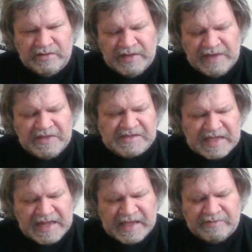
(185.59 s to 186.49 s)
Even this
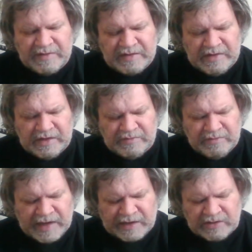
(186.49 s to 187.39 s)
idiot, you know,
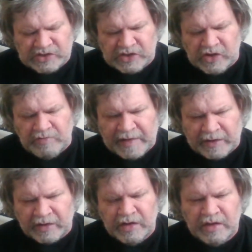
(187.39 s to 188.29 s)
Michael should know
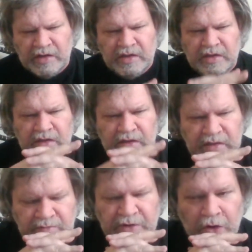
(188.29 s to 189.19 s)
better.
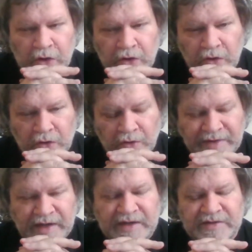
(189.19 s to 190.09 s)
But no,
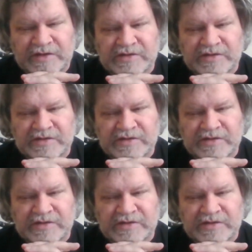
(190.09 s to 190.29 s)
you gotta get, you know,